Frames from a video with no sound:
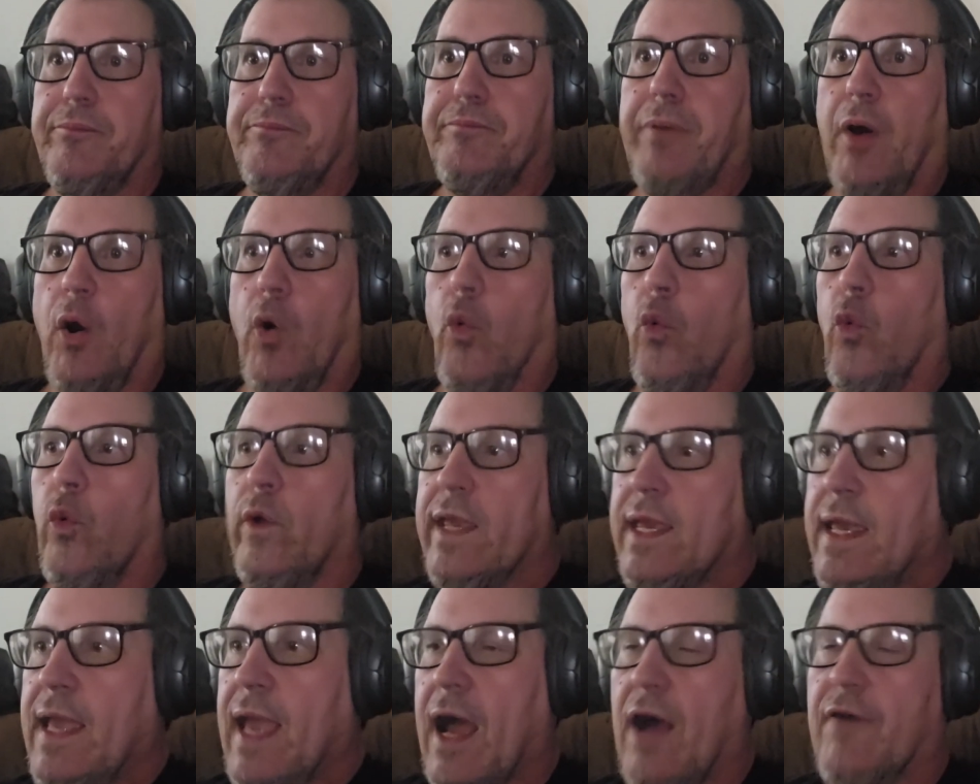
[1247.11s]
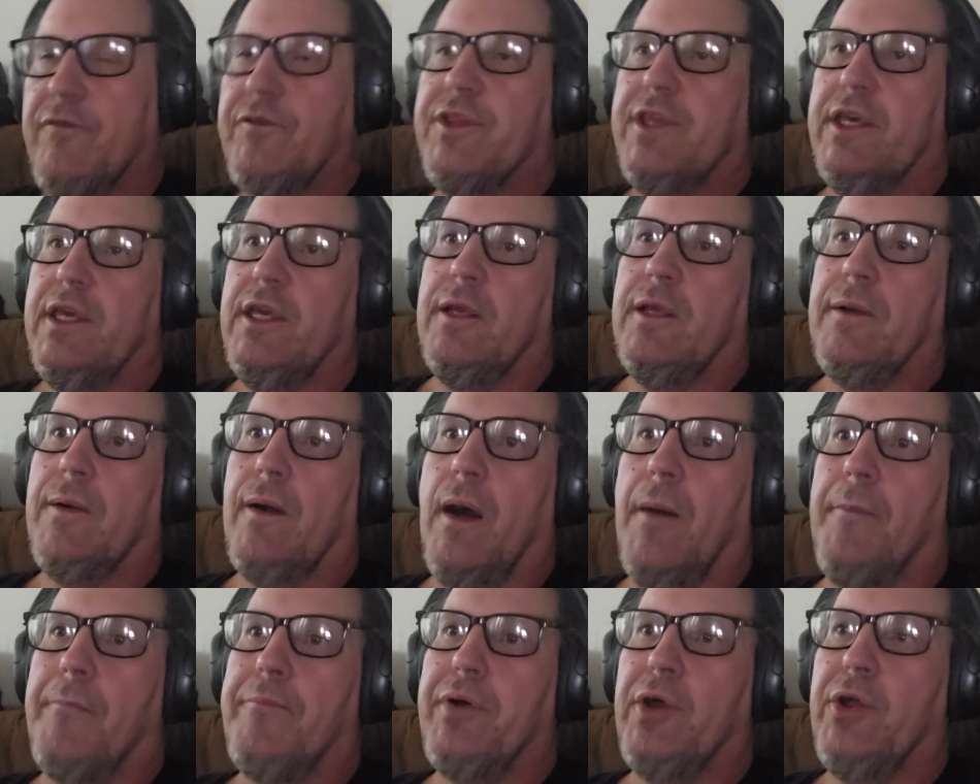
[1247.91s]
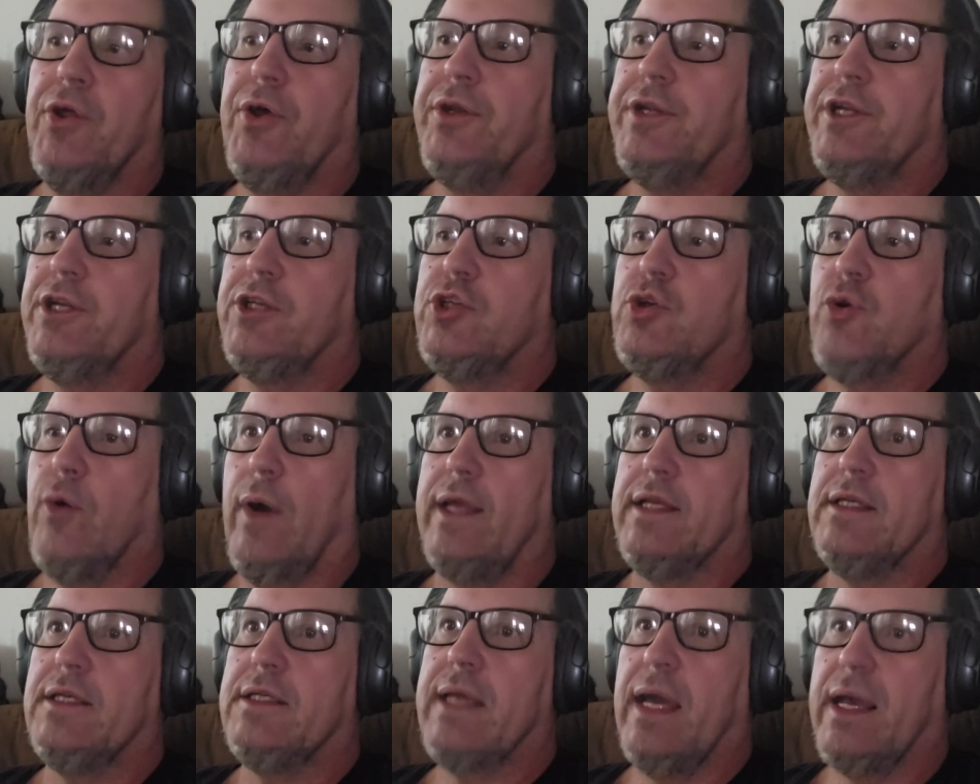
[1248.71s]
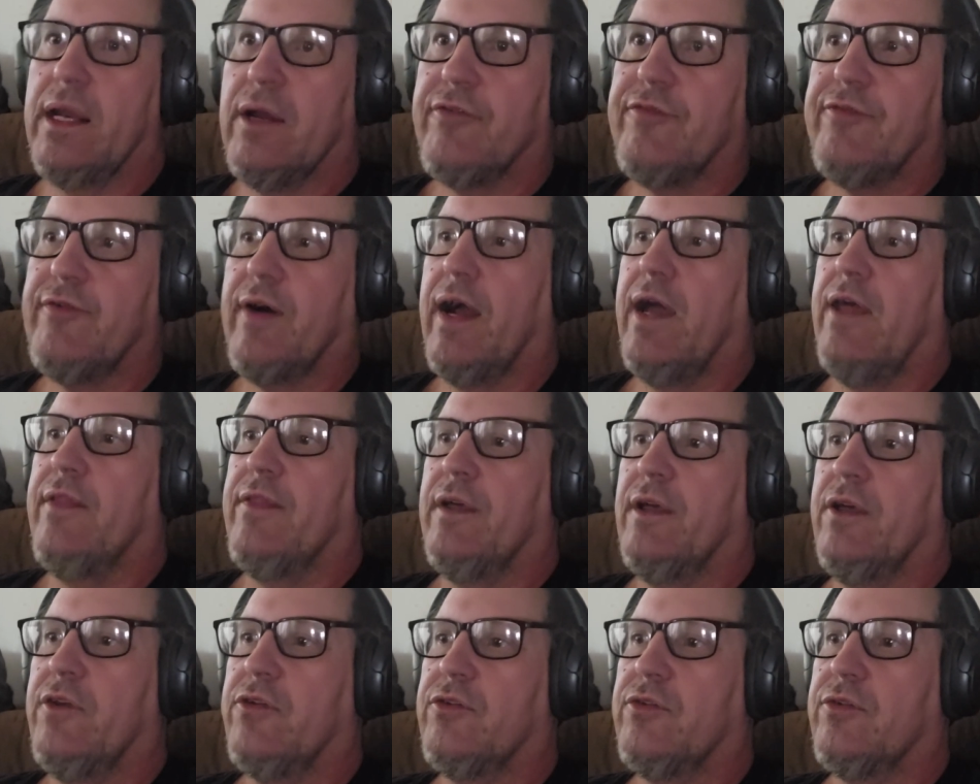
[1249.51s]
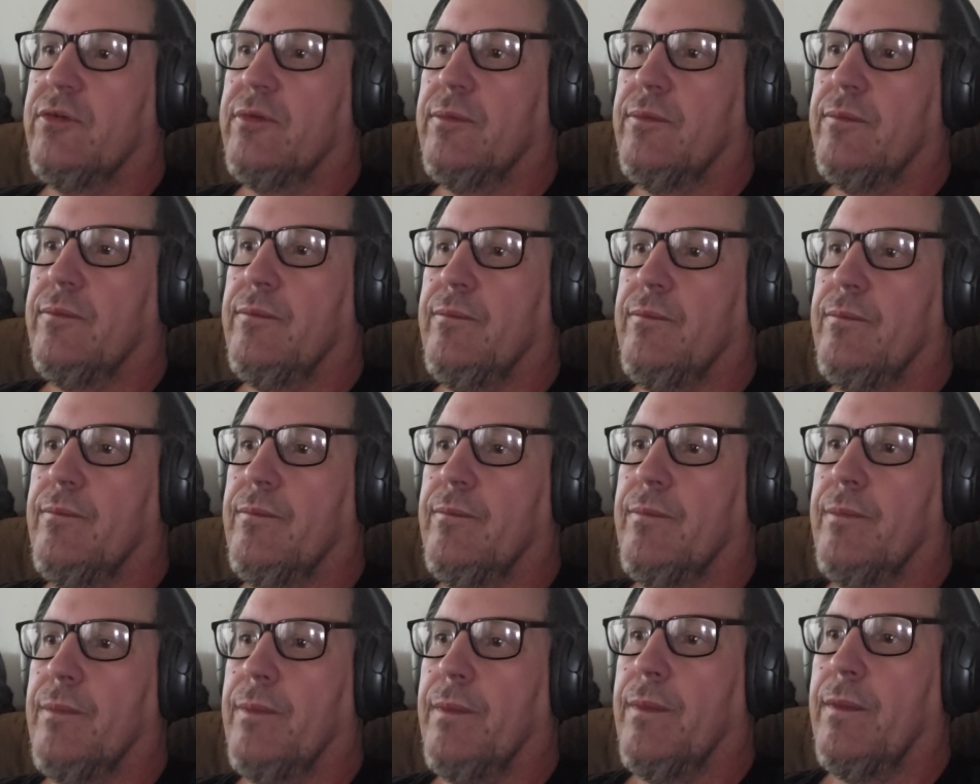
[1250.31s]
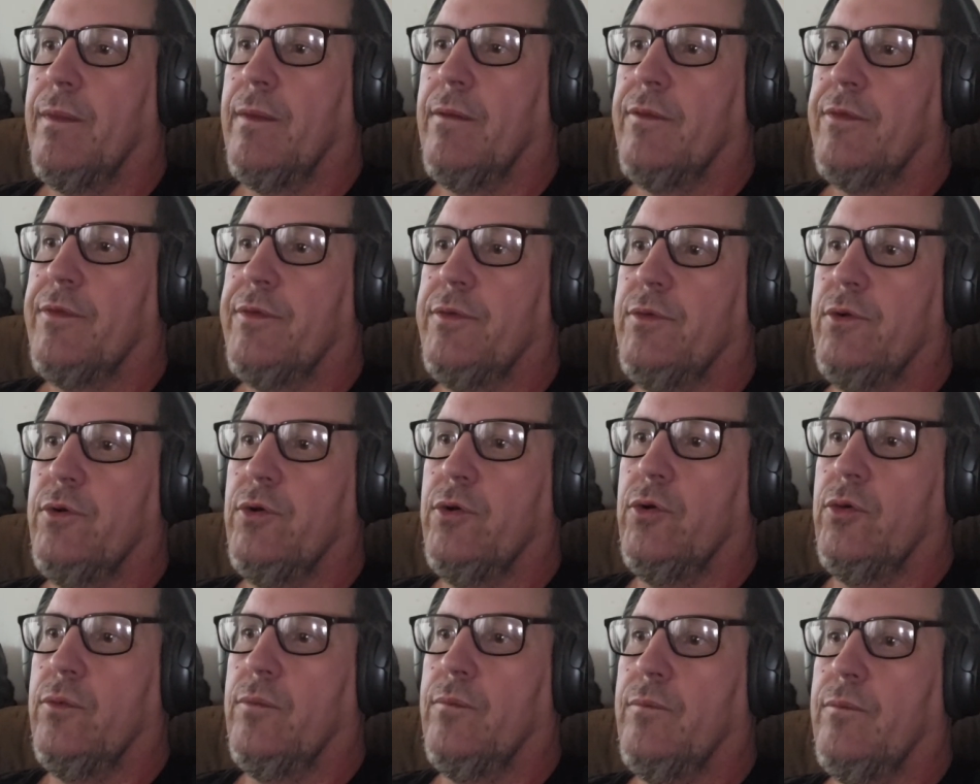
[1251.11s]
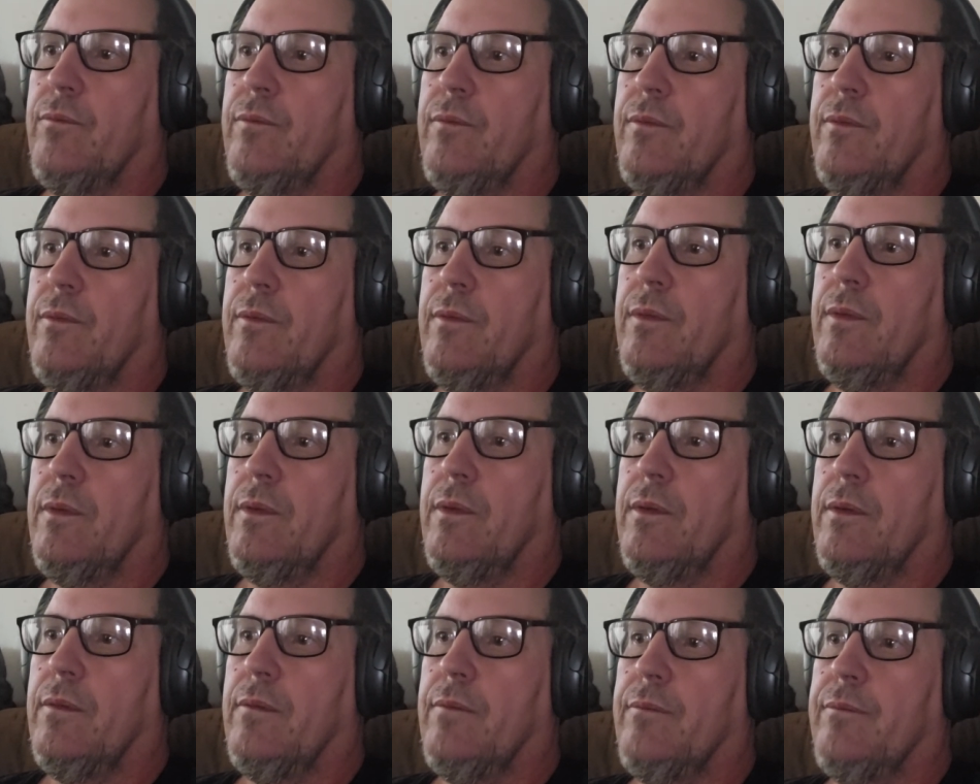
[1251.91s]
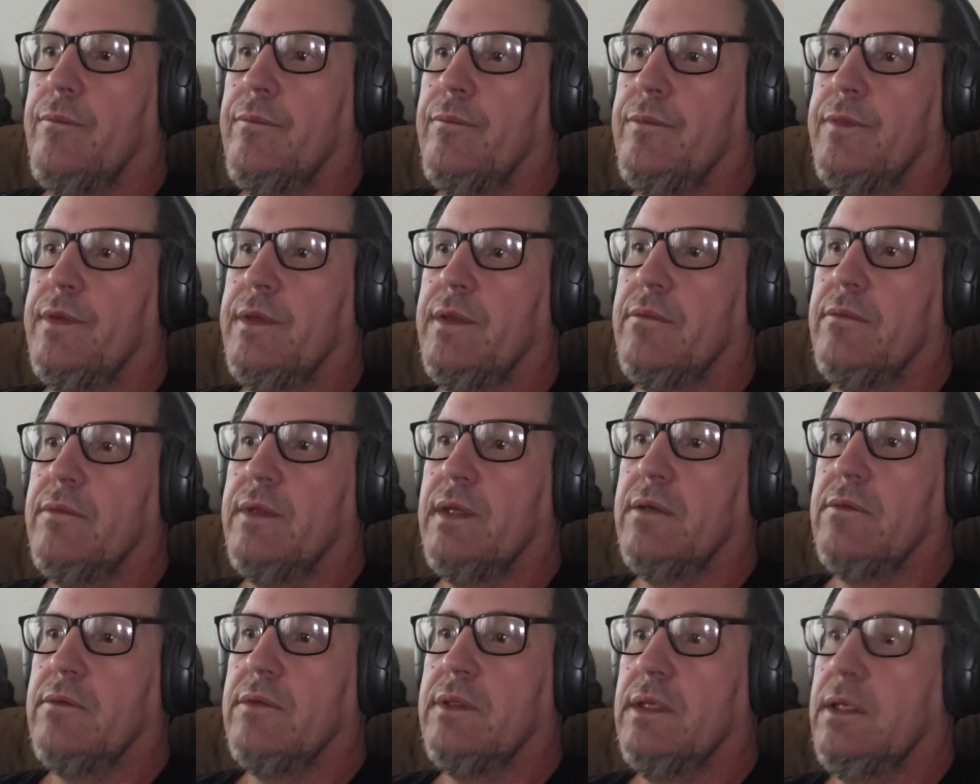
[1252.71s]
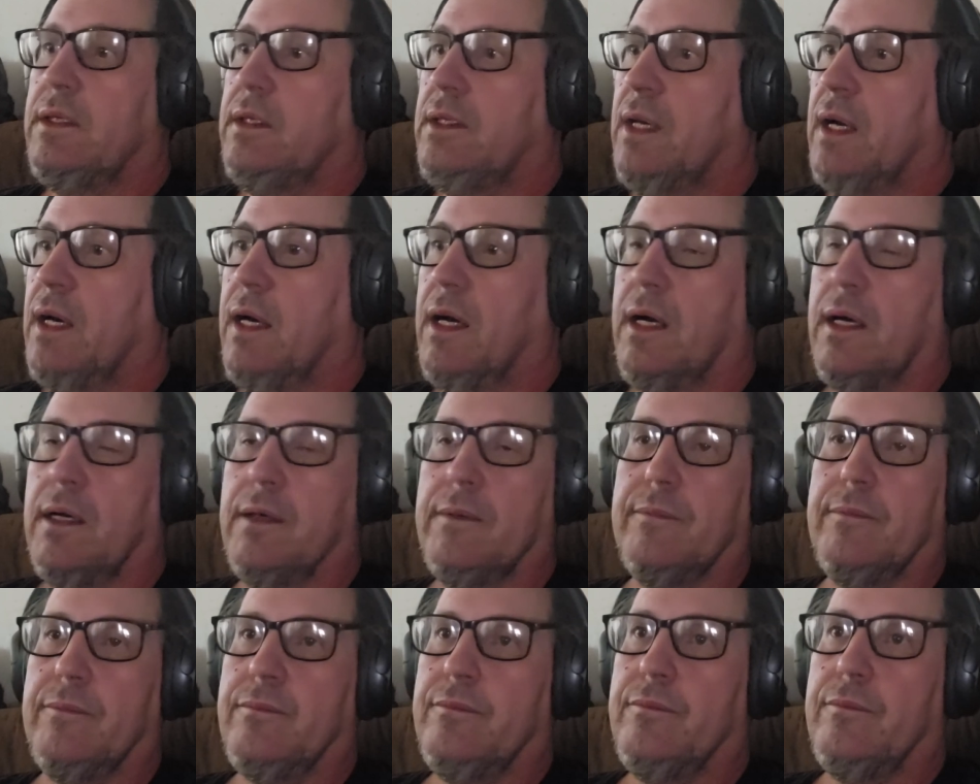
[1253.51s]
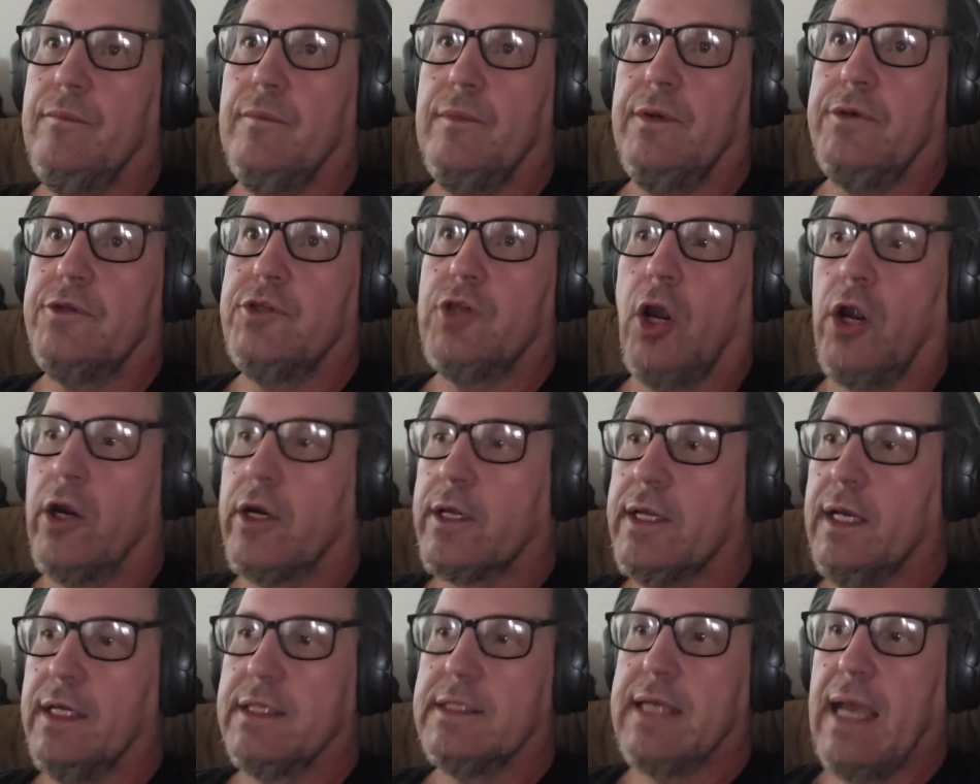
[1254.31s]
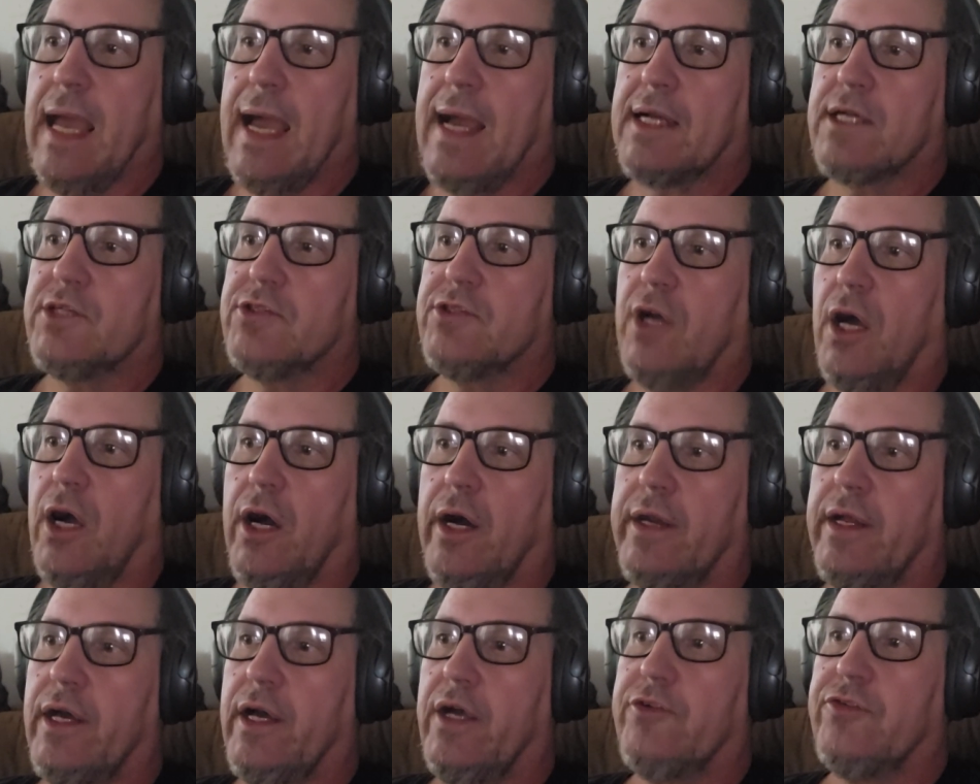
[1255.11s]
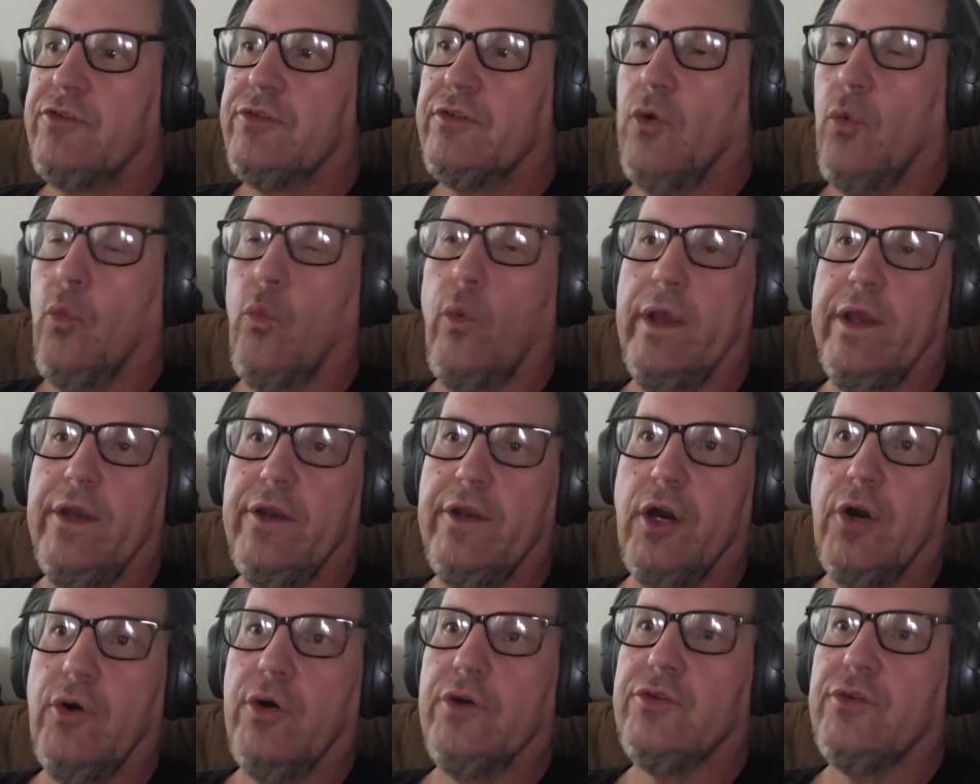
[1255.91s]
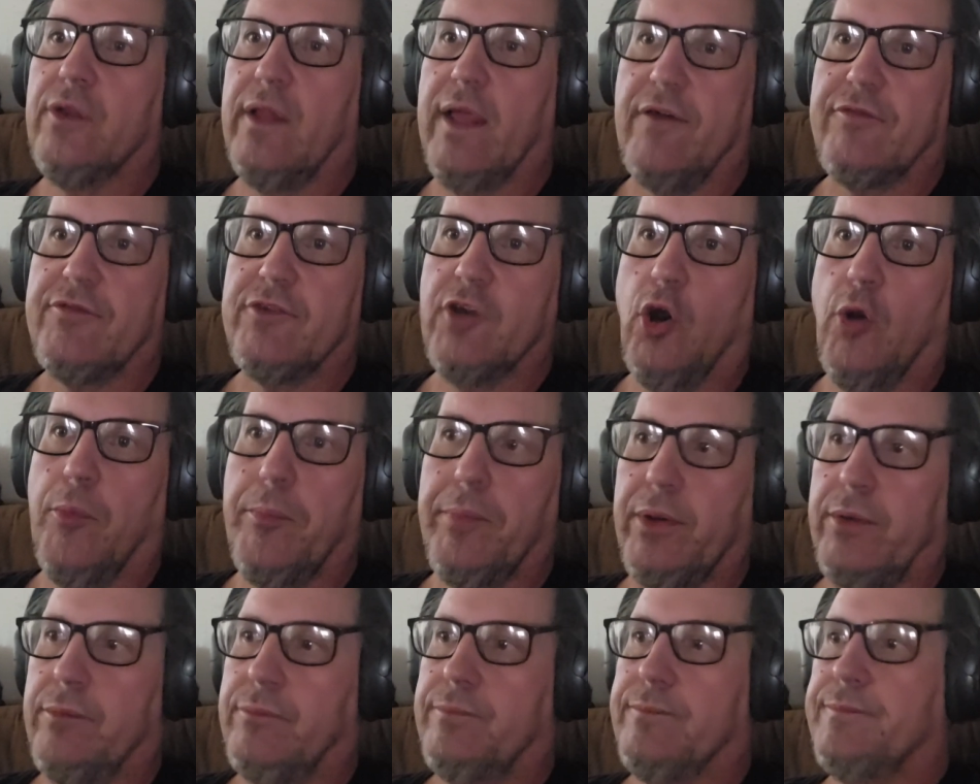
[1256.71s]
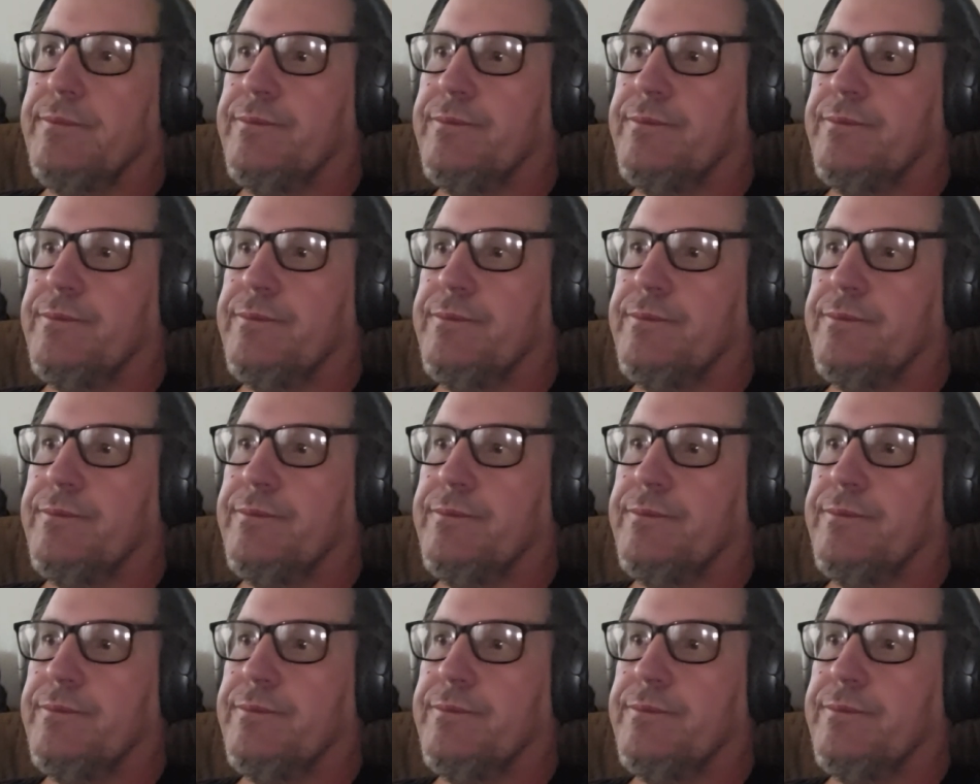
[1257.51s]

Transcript: But we have the ability to identify this through the dark attacks on us. The window is left open.